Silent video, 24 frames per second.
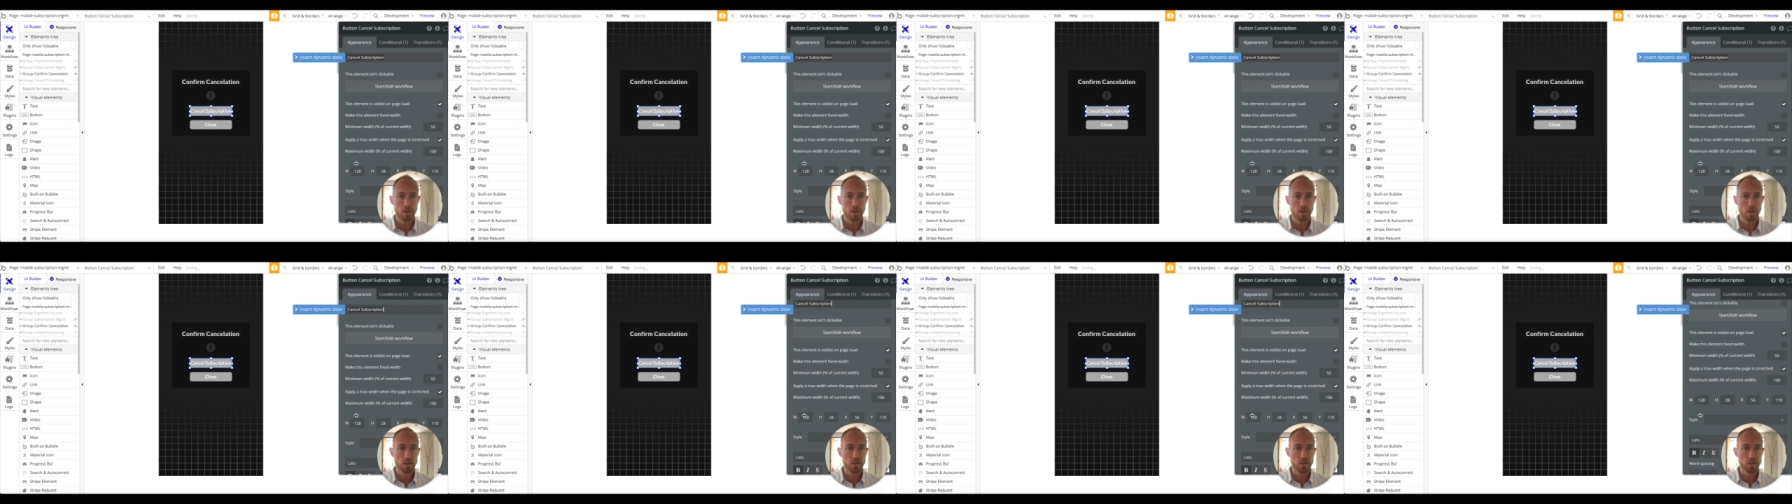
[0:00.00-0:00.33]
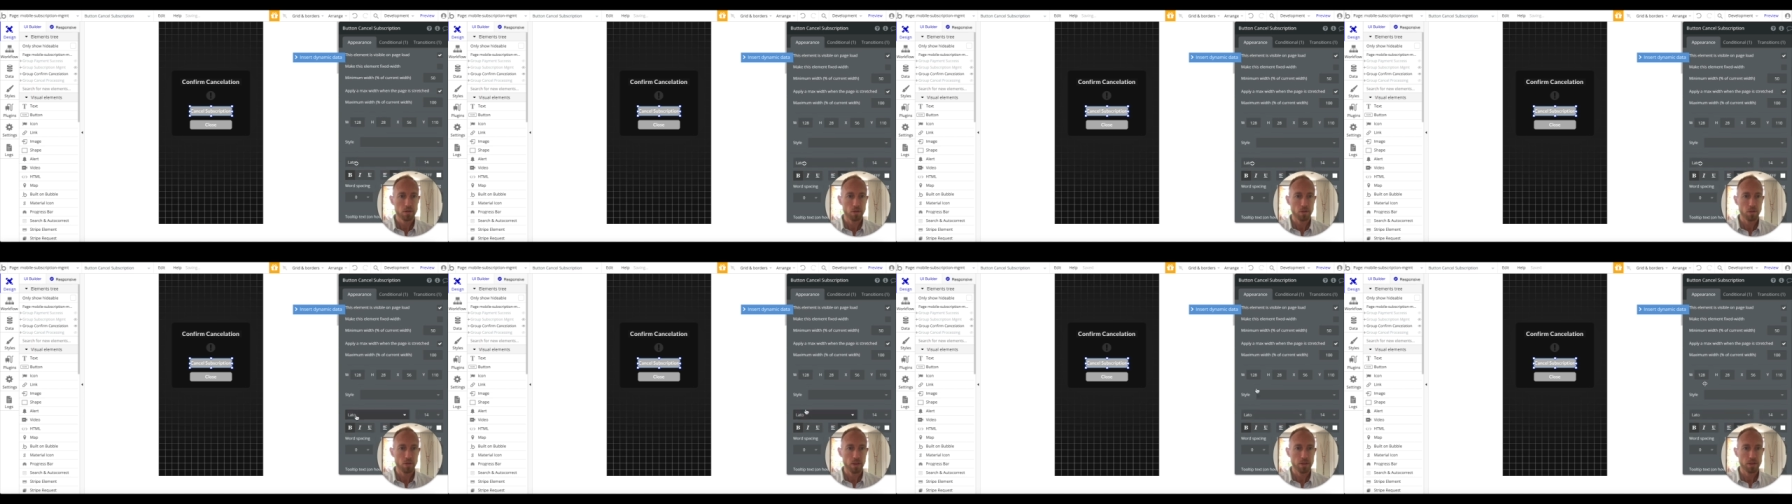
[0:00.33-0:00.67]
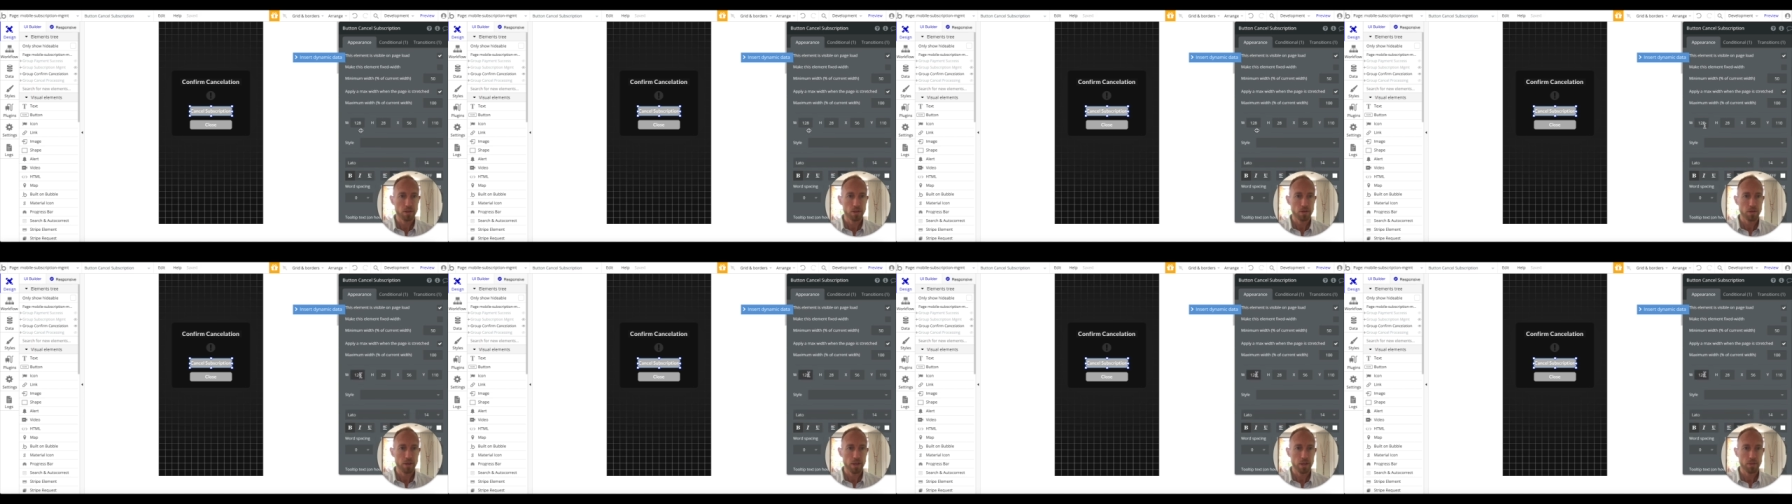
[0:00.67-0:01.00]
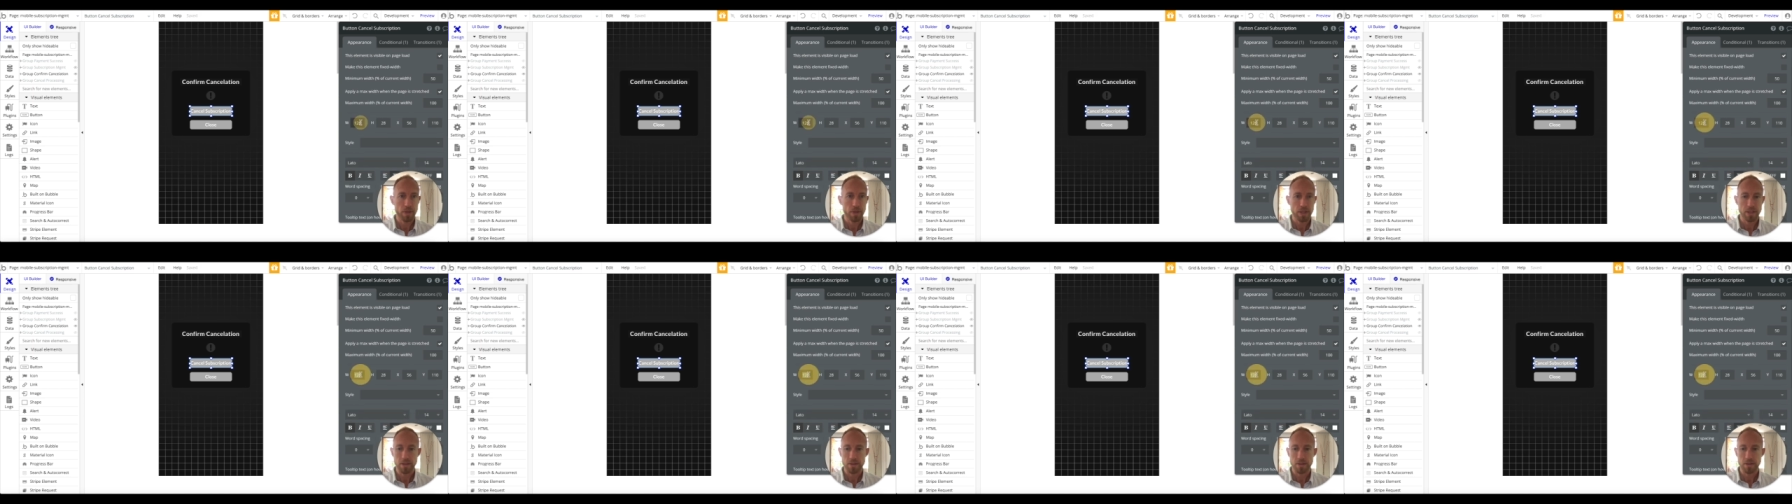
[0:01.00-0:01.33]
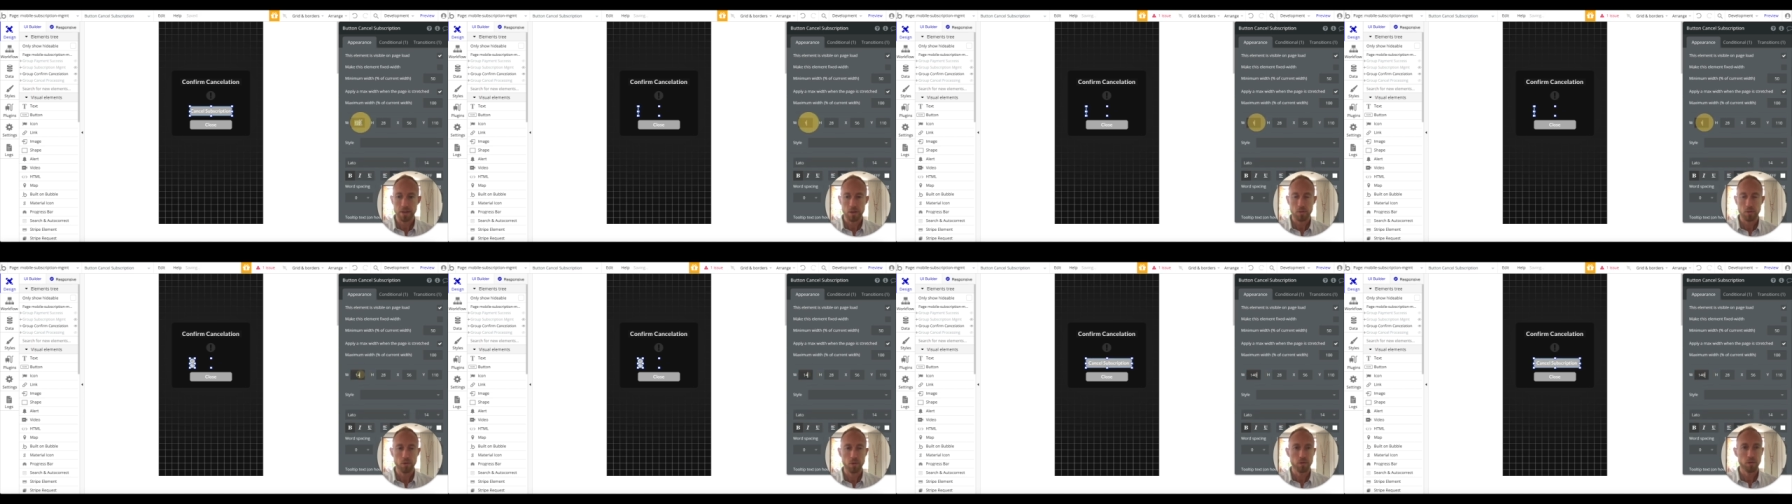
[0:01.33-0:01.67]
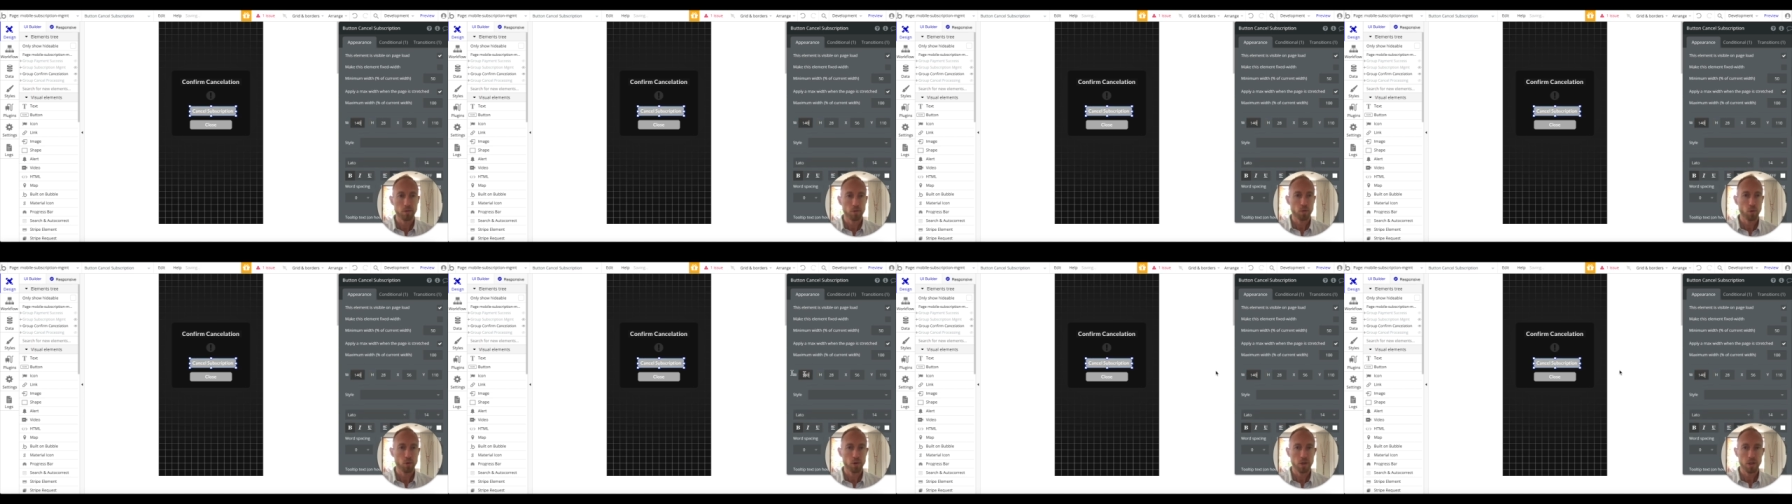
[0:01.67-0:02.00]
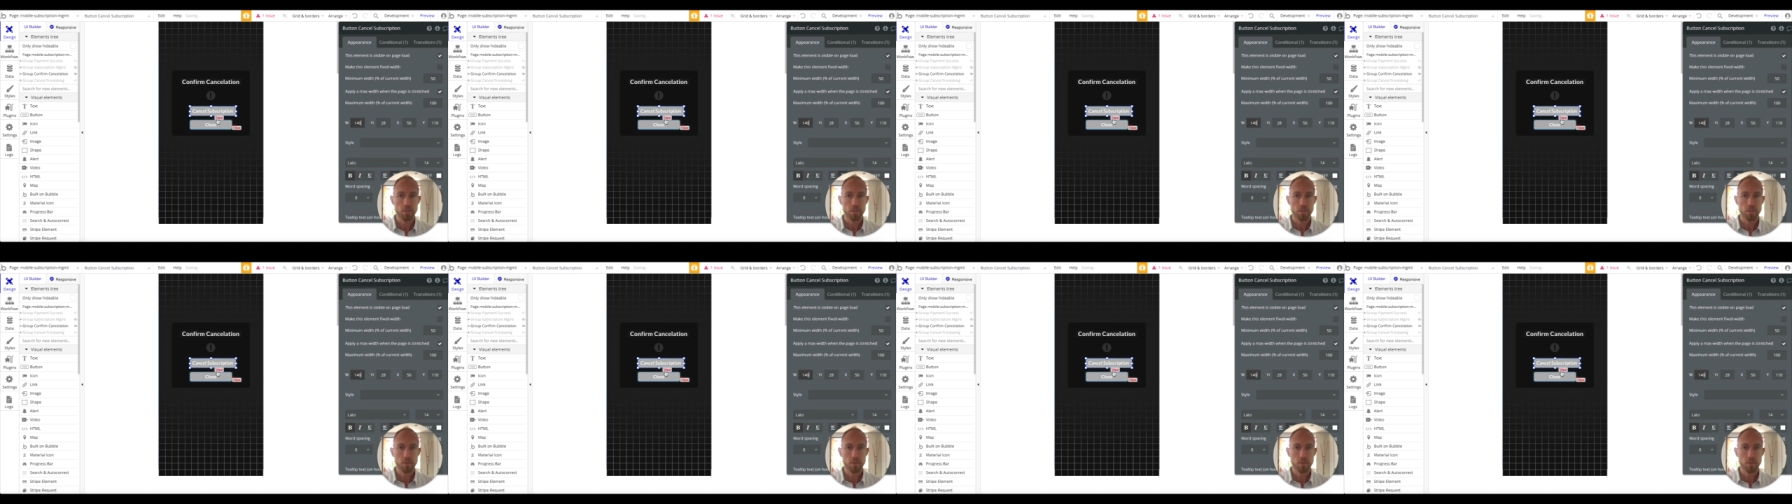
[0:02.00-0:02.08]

So let's go ahead and make this like 140